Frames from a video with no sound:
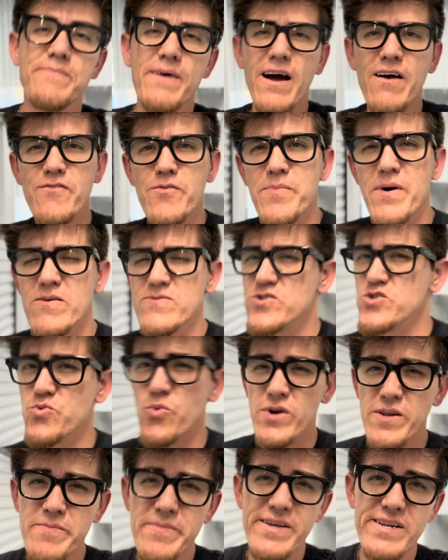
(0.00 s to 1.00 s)
I have about
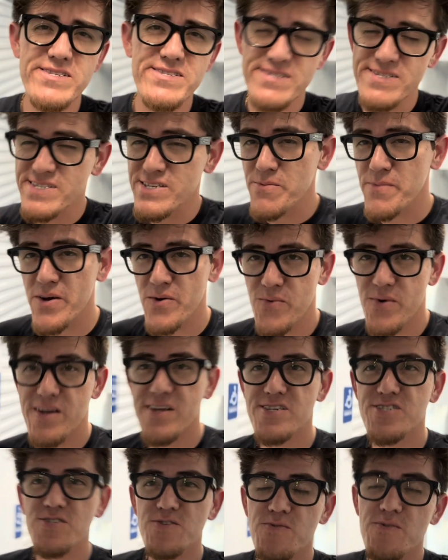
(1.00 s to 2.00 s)
20 minutes until my
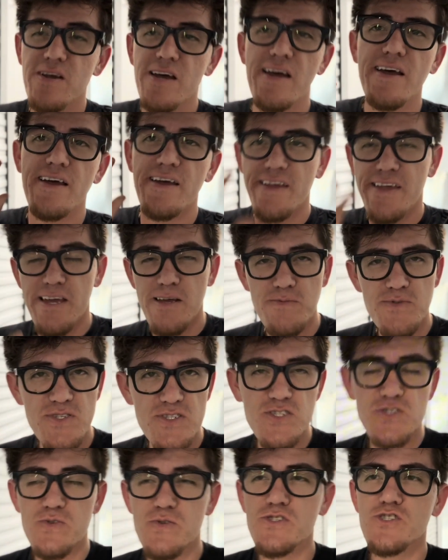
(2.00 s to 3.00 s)
whatnot show. Came to the
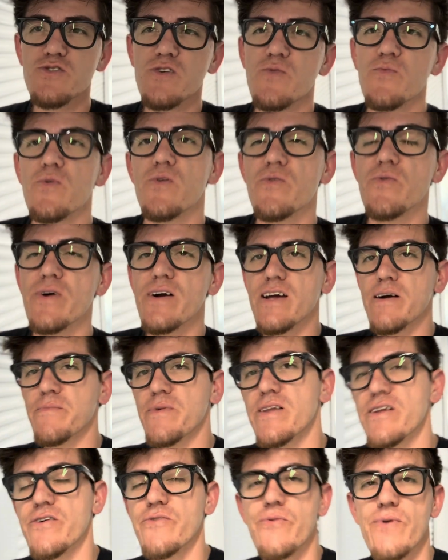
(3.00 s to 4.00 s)
storage unit real quick. I'm
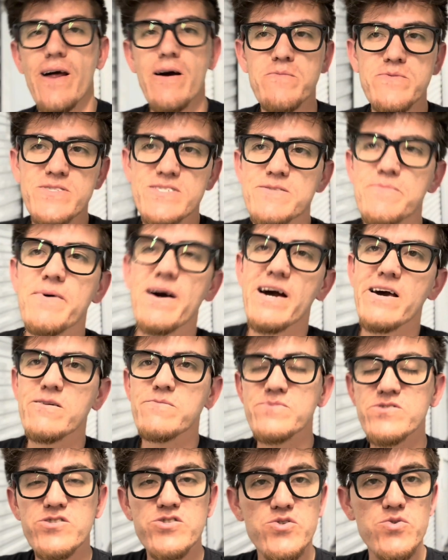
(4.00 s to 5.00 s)
gonna grab some
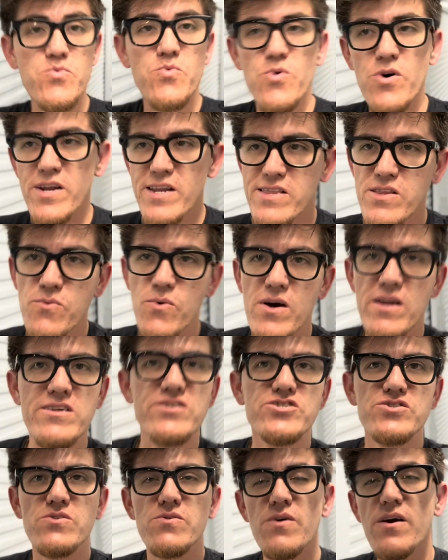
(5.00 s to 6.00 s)
items to run in the whatnot
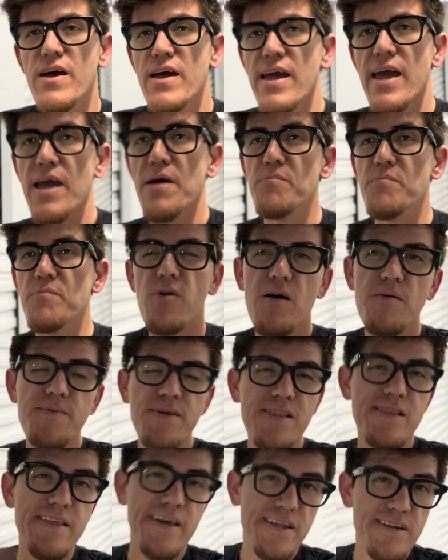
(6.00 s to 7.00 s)
show, and probably
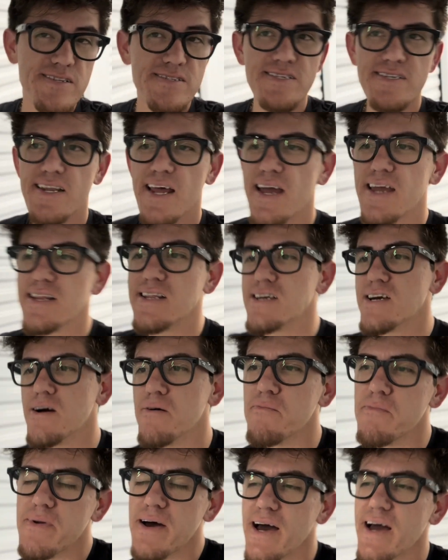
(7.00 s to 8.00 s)
later tonight
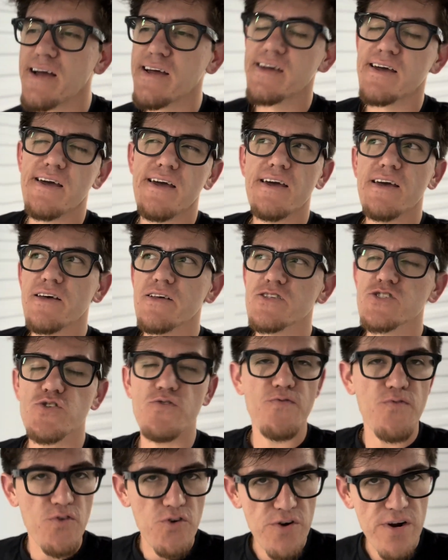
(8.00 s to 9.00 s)
come back to
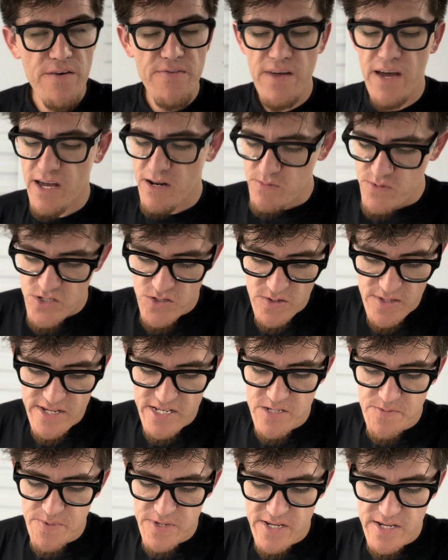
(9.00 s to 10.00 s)
photograph the items to
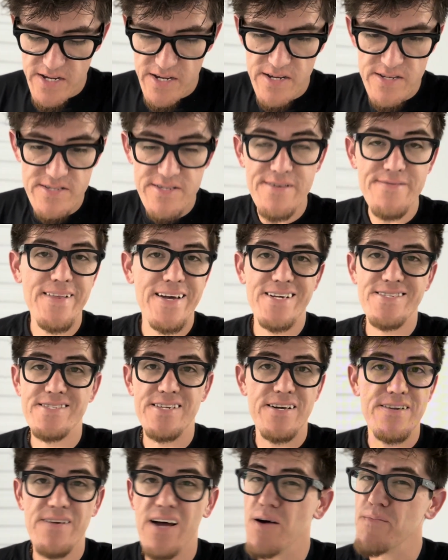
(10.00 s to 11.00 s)
list, because like I
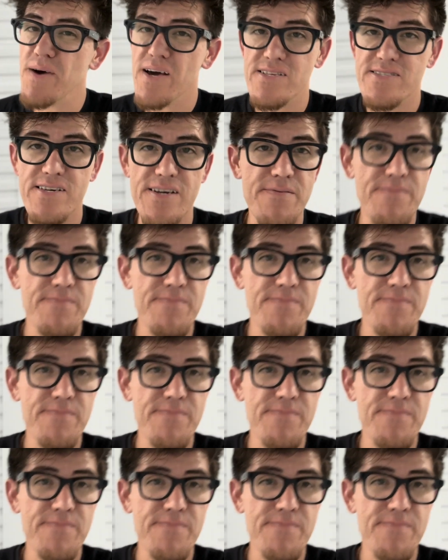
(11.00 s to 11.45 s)
said, I'm out of time.